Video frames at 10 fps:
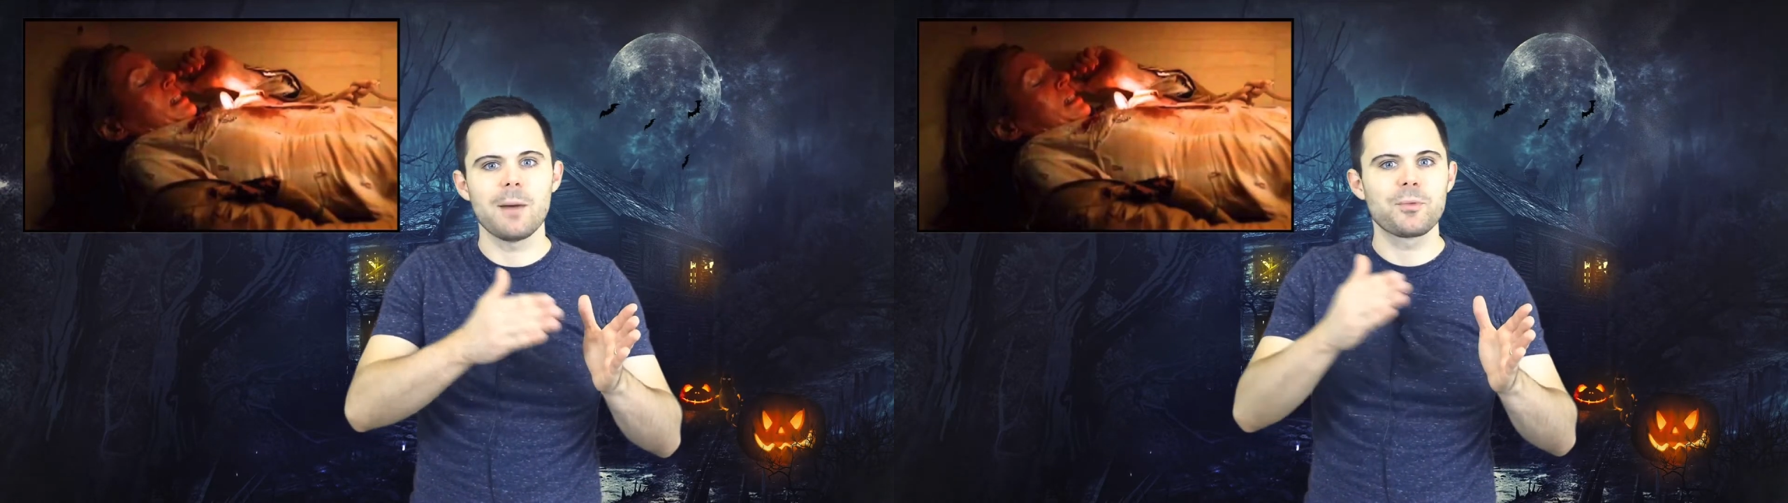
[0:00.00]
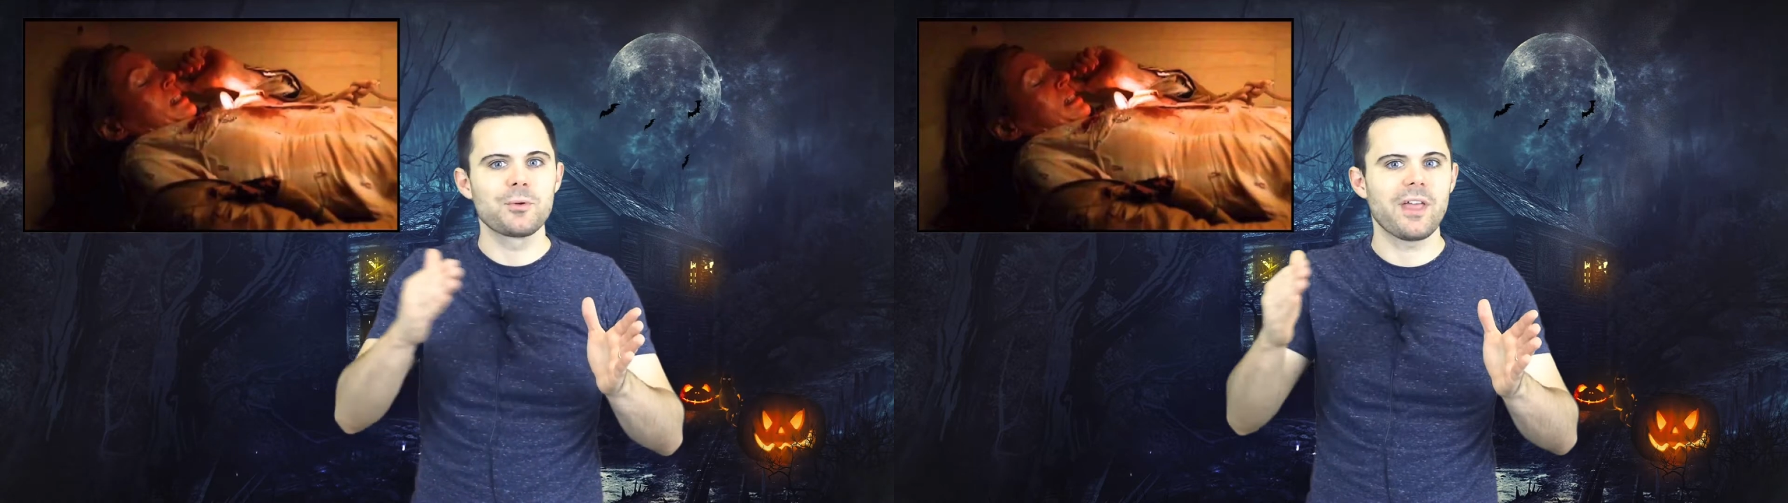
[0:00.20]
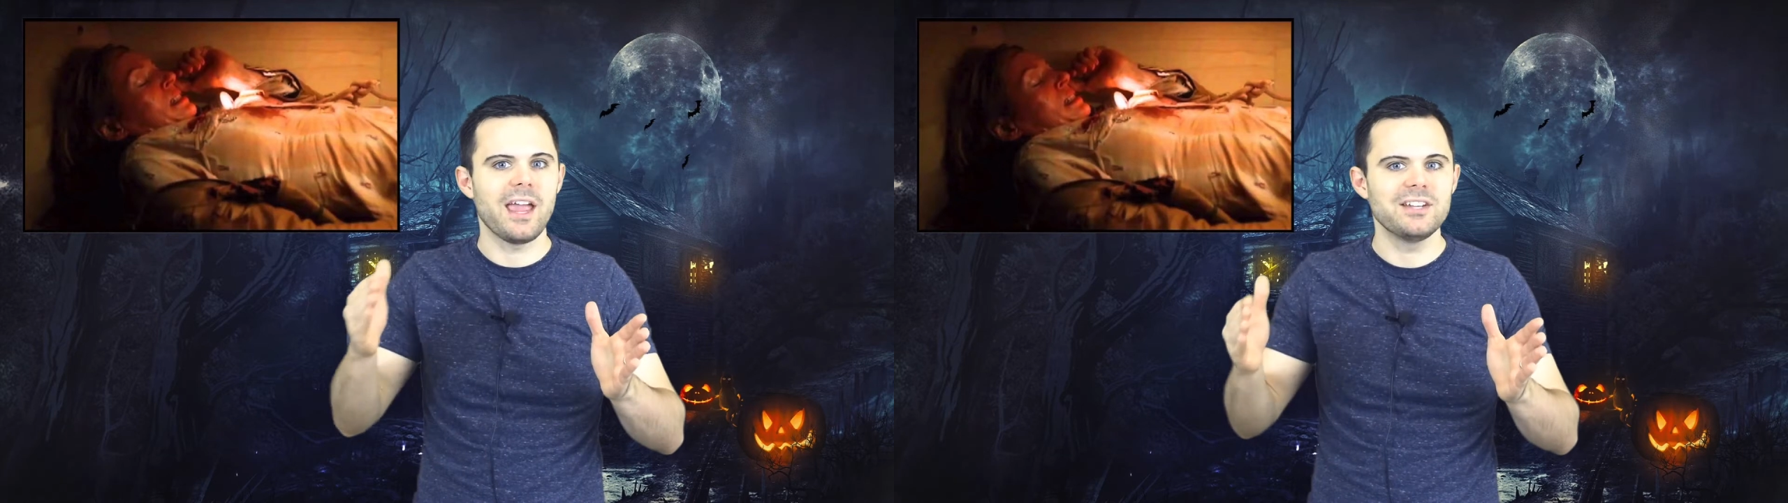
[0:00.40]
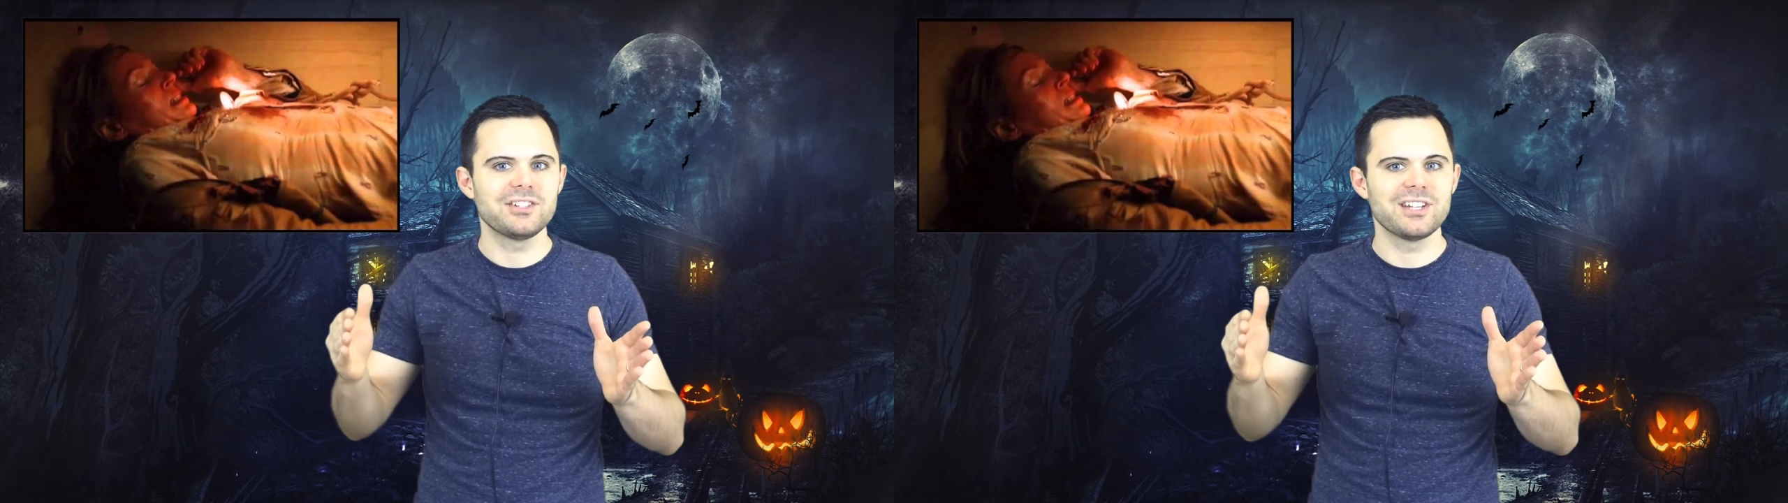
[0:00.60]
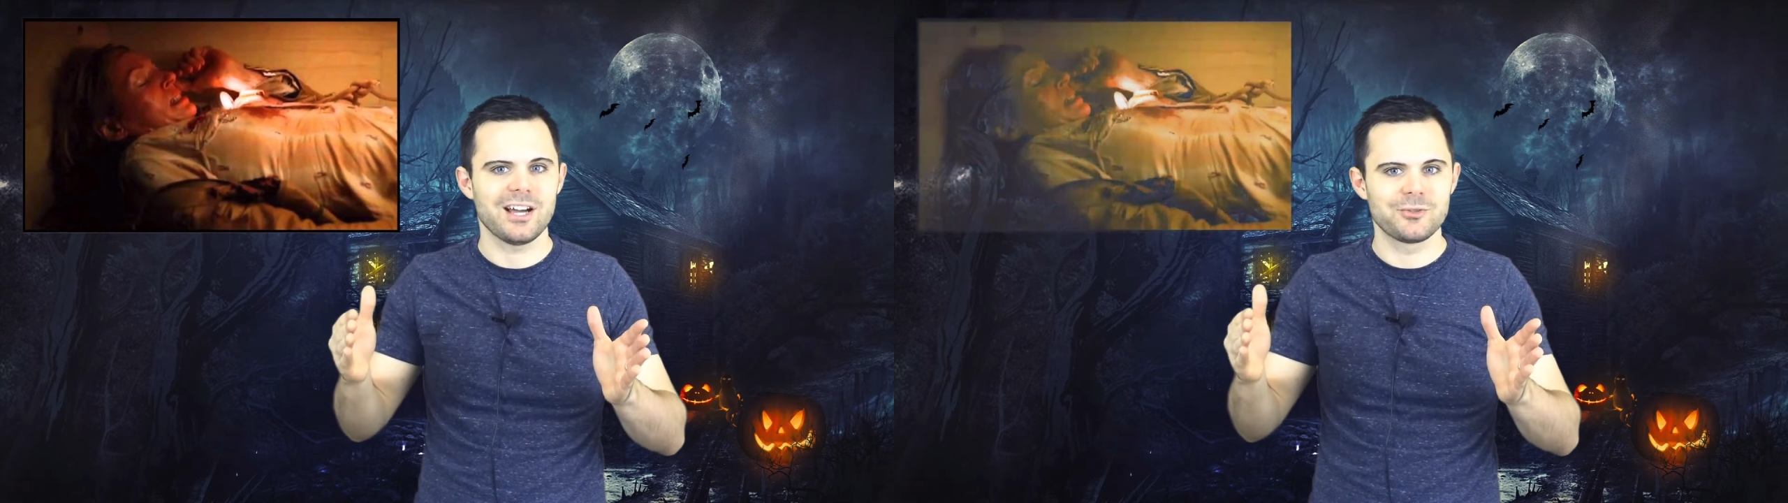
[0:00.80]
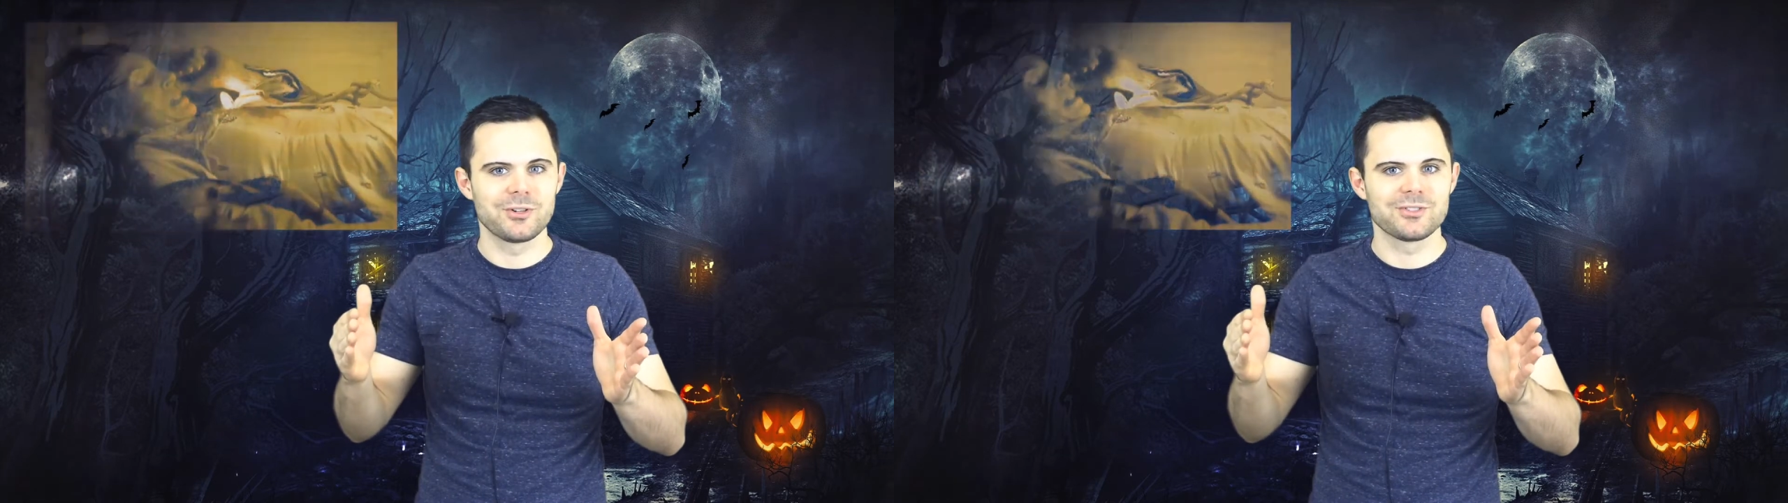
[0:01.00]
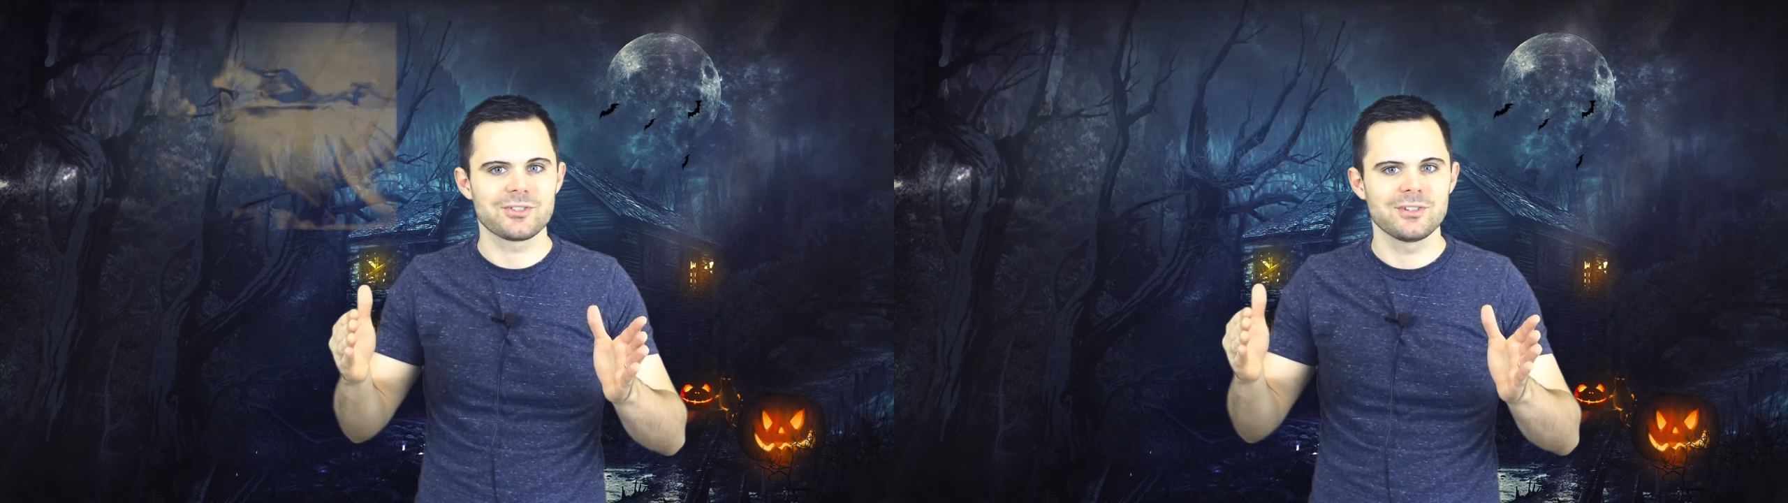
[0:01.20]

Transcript: up through the 1800s.